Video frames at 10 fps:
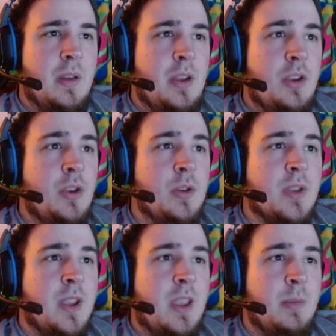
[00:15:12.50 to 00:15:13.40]
Usually I
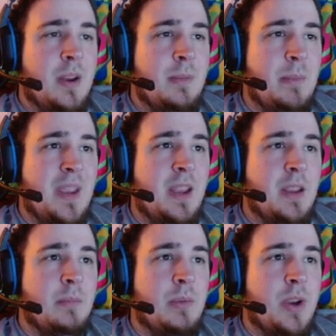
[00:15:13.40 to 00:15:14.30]
keep it on
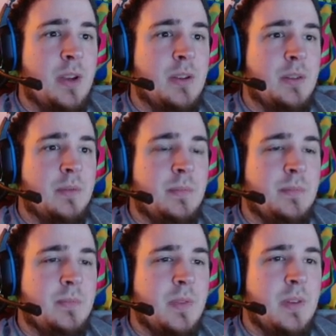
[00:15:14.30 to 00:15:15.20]
median point.
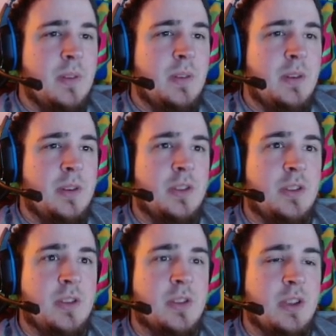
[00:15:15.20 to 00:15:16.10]

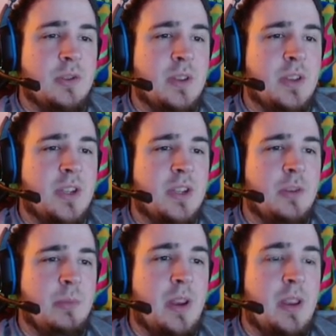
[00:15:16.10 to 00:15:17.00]
It scales around the center,
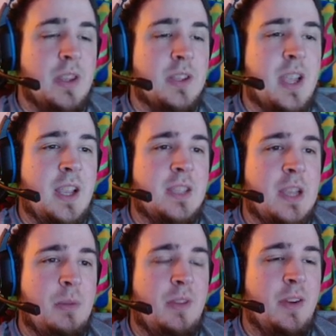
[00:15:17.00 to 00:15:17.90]
but in this case that would
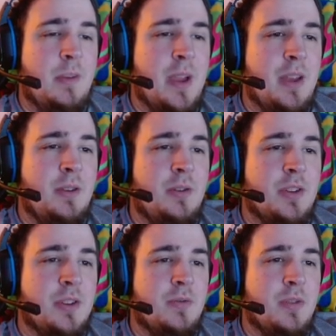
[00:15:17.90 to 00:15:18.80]
be very bad news
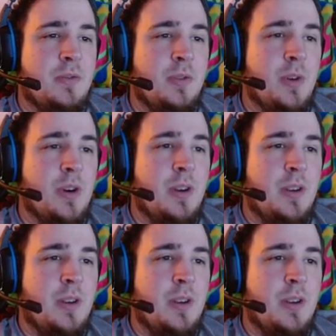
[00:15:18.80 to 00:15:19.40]
because for the floor.